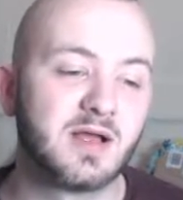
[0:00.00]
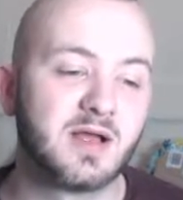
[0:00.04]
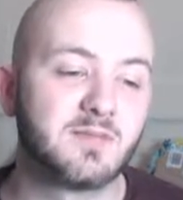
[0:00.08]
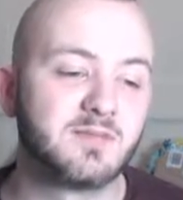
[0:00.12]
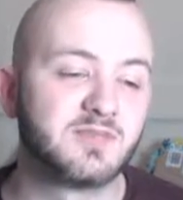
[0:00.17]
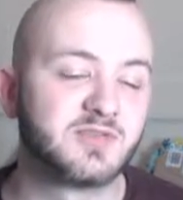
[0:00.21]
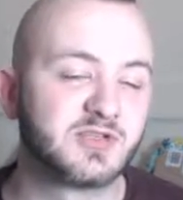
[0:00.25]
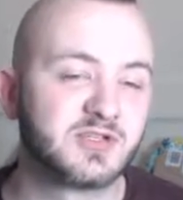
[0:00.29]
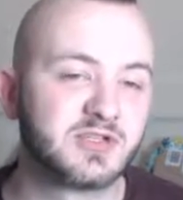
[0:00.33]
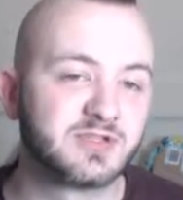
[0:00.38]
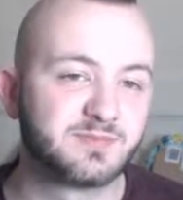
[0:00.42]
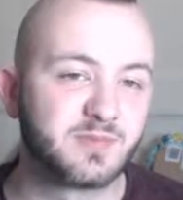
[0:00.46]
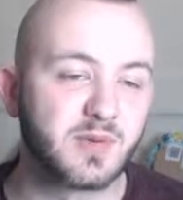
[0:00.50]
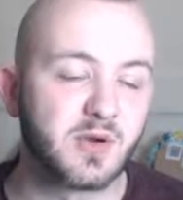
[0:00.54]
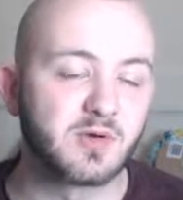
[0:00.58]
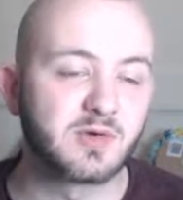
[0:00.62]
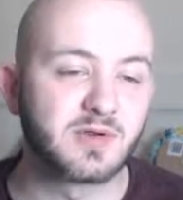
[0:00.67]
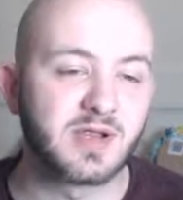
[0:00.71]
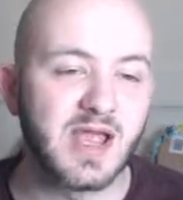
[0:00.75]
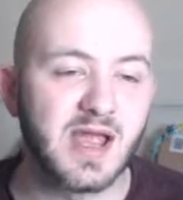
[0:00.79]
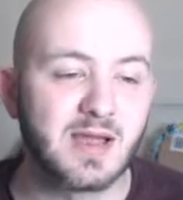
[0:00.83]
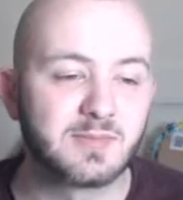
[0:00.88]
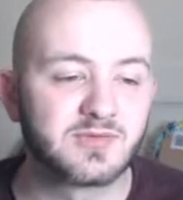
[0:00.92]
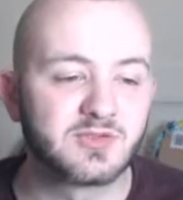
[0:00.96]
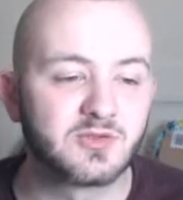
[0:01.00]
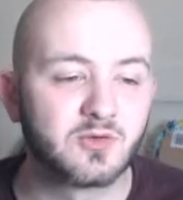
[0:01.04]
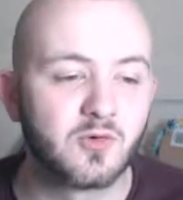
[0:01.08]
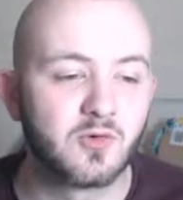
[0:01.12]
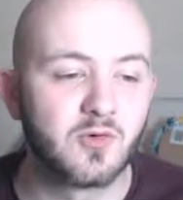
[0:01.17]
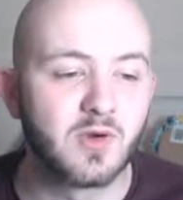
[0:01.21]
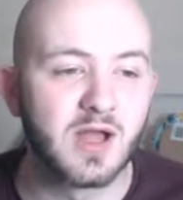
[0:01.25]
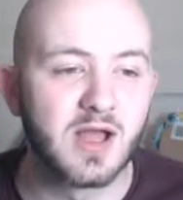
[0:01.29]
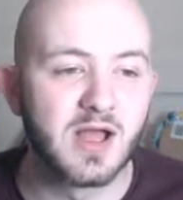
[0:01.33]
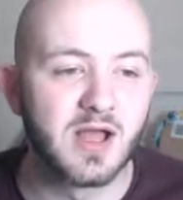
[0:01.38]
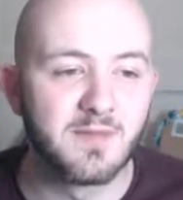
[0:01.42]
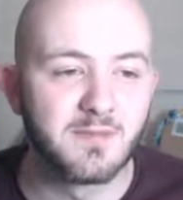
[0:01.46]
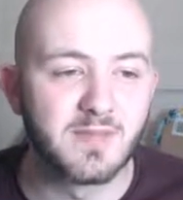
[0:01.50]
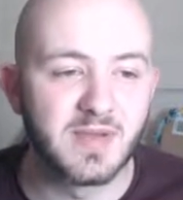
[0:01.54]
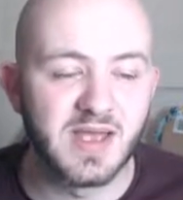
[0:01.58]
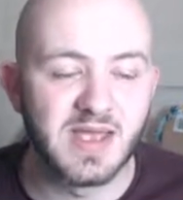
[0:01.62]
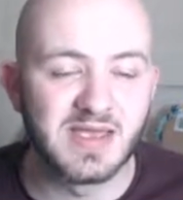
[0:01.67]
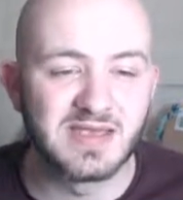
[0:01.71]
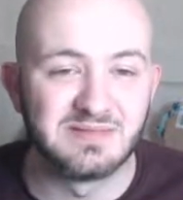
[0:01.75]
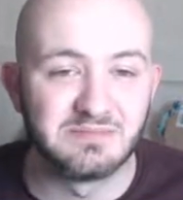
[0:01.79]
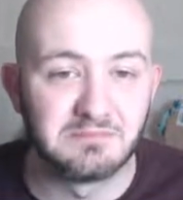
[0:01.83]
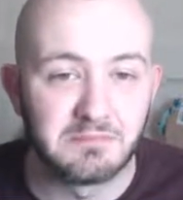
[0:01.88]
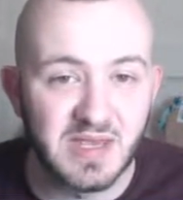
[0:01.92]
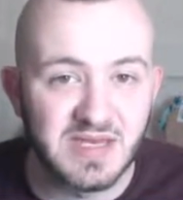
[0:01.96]
such as bottle caps or a
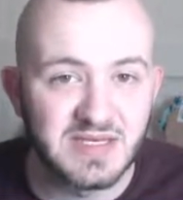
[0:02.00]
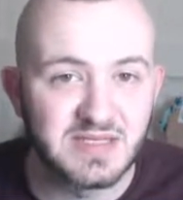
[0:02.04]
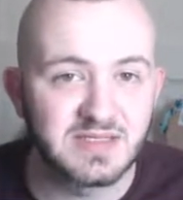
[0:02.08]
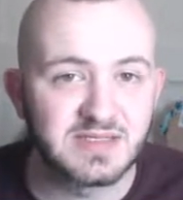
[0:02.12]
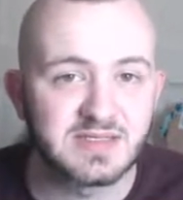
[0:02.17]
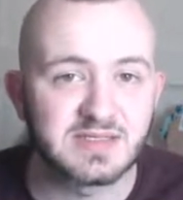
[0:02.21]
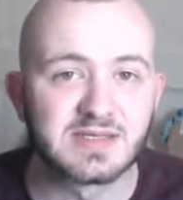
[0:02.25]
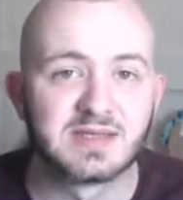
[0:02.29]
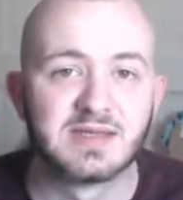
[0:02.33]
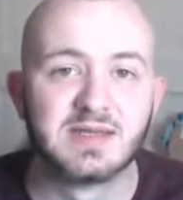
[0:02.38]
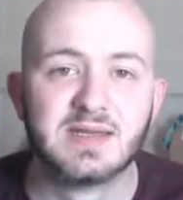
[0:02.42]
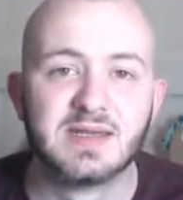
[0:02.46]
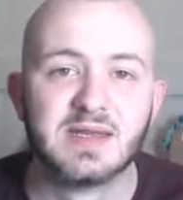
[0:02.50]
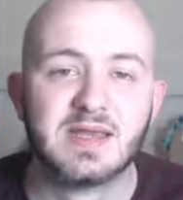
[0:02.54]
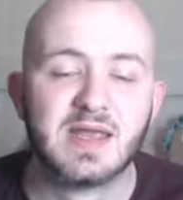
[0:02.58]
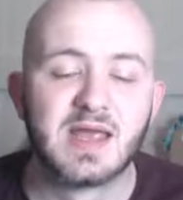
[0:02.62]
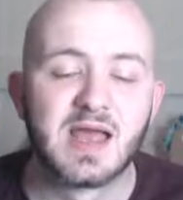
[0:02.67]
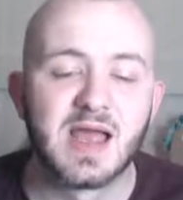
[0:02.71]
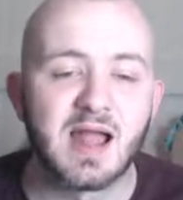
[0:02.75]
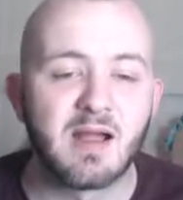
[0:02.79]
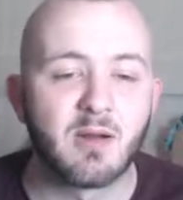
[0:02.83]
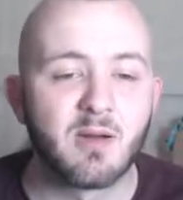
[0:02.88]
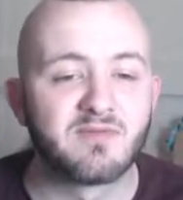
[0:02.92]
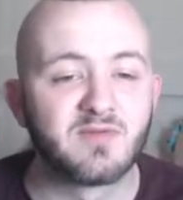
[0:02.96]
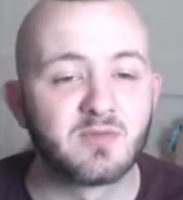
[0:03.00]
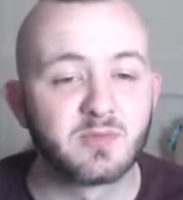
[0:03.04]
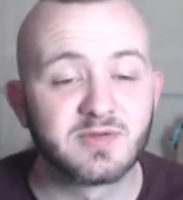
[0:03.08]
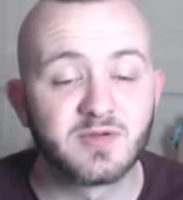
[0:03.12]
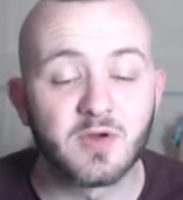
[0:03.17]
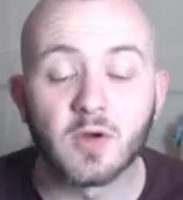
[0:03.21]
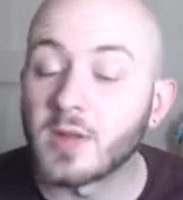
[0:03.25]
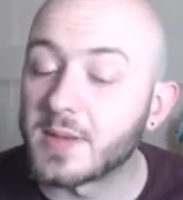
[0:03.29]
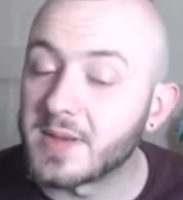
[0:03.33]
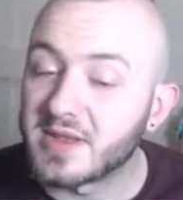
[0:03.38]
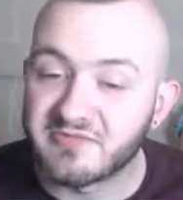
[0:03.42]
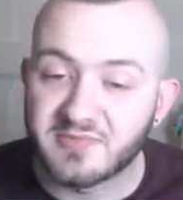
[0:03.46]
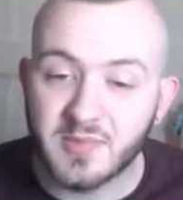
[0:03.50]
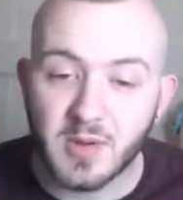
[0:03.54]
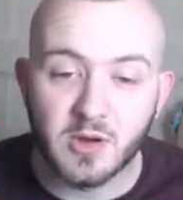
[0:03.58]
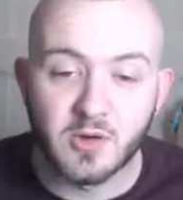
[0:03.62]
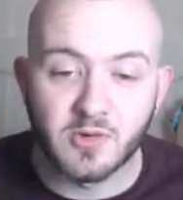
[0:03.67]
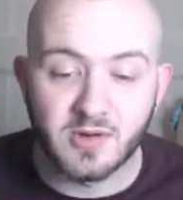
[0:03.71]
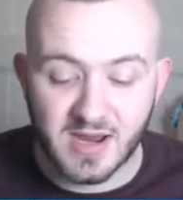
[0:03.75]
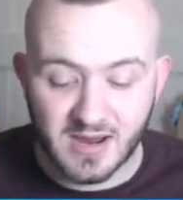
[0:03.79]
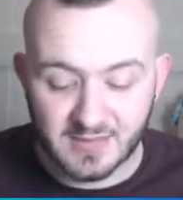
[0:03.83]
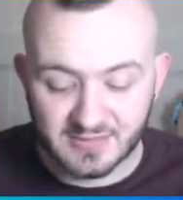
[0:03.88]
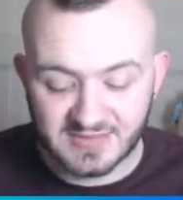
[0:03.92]
mint. However, we've got enough bottle caps